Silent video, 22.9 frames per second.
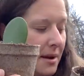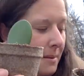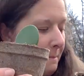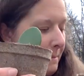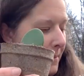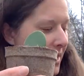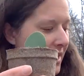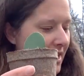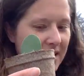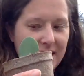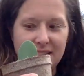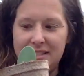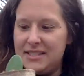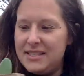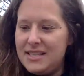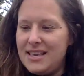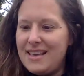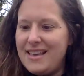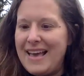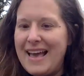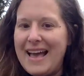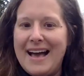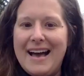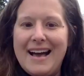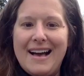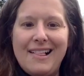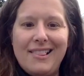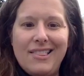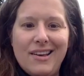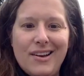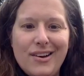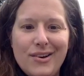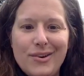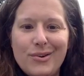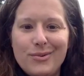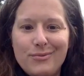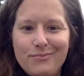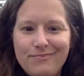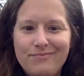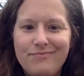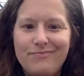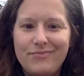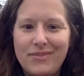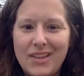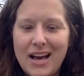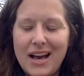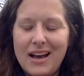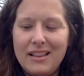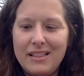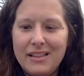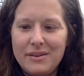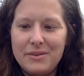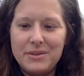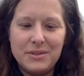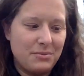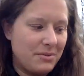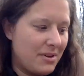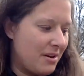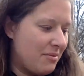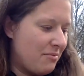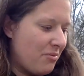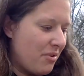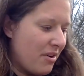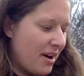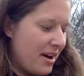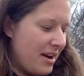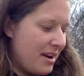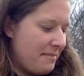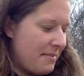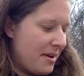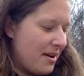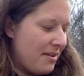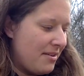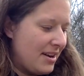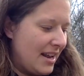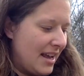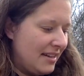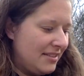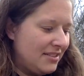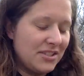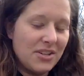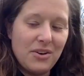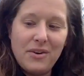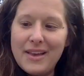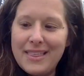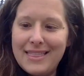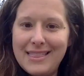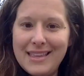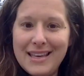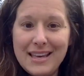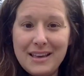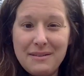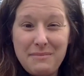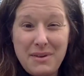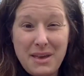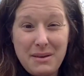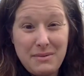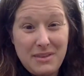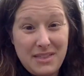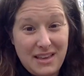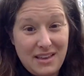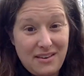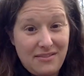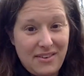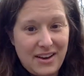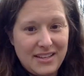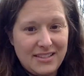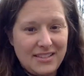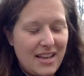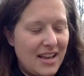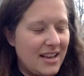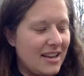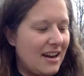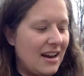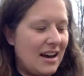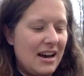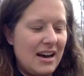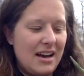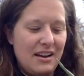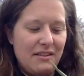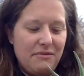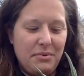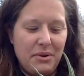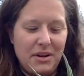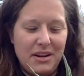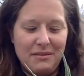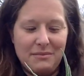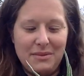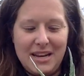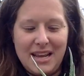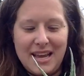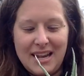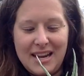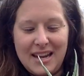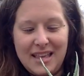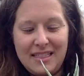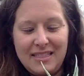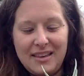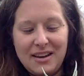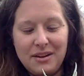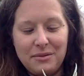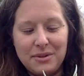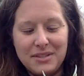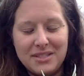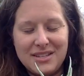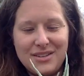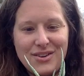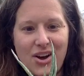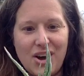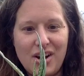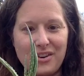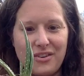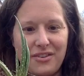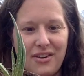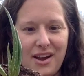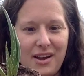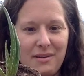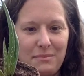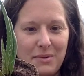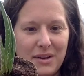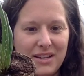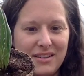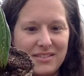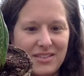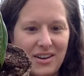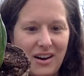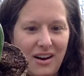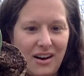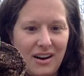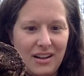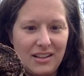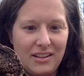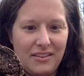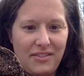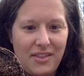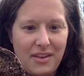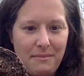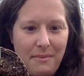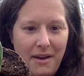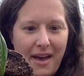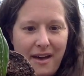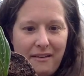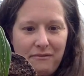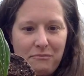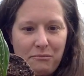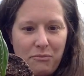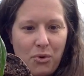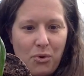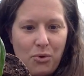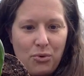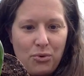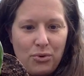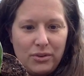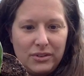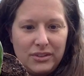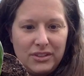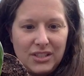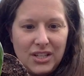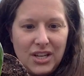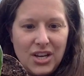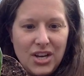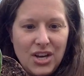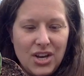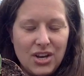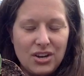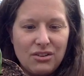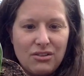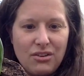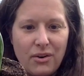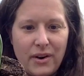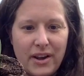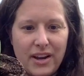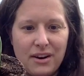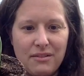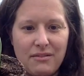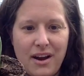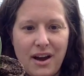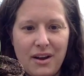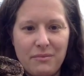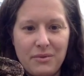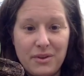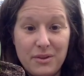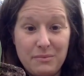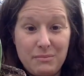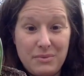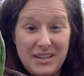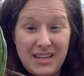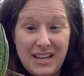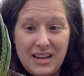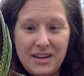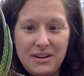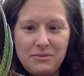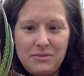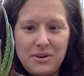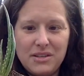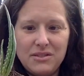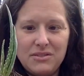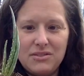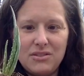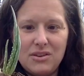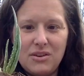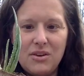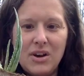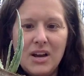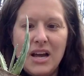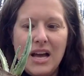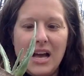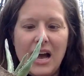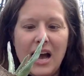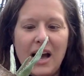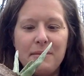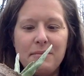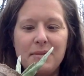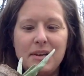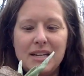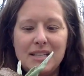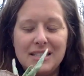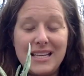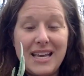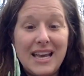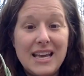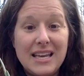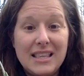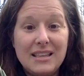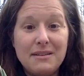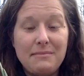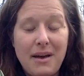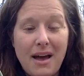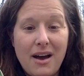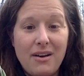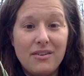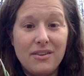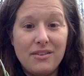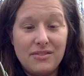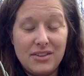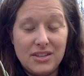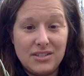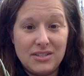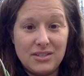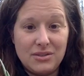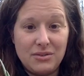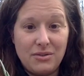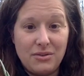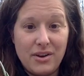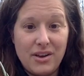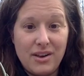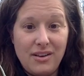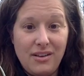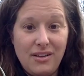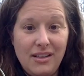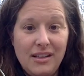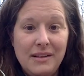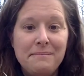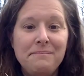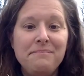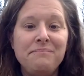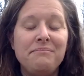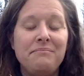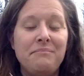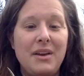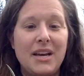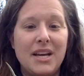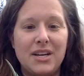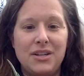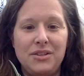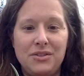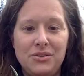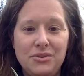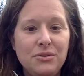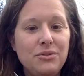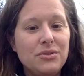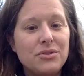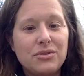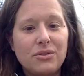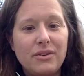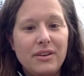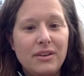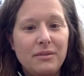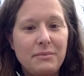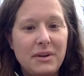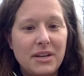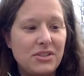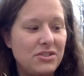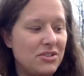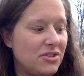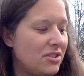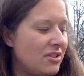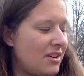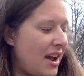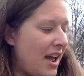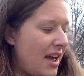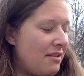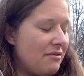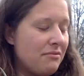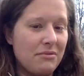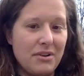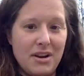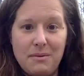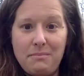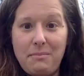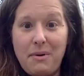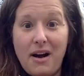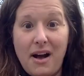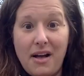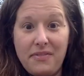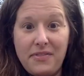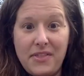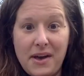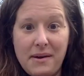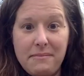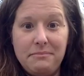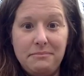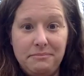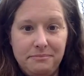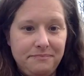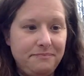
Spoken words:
But it's the aloe. The aloe is what I'm worried about. And so I think maybe the advice I got of putting banana in there was not great because all of them have mold growing around where the banana was. So I'm going to take them out of this soil, make a new soil mixture, and repot them.